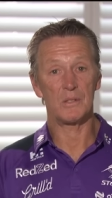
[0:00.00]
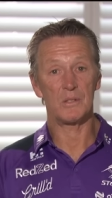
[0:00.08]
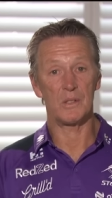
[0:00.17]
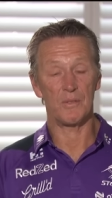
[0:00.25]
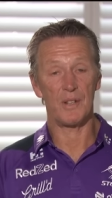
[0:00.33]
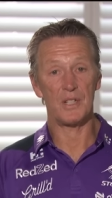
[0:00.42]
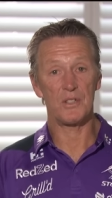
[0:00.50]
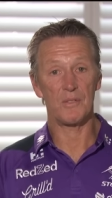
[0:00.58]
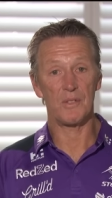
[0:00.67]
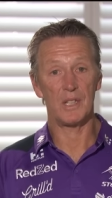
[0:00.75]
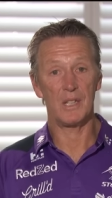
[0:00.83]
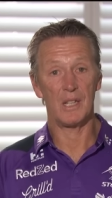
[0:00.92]

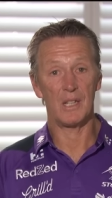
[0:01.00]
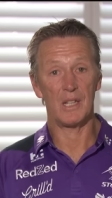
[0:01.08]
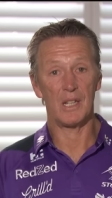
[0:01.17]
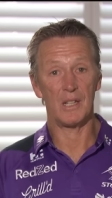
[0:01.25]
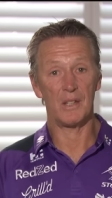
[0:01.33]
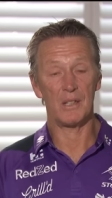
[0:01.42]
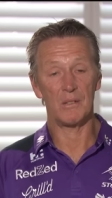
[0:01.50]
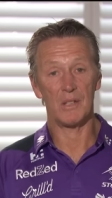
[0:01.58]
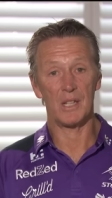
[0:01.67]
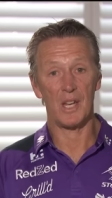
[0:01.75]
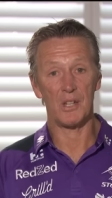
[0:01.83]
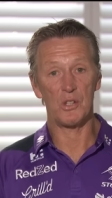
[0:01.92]
defensively. You know, they,
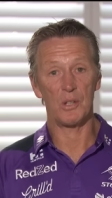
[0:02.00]
they, they,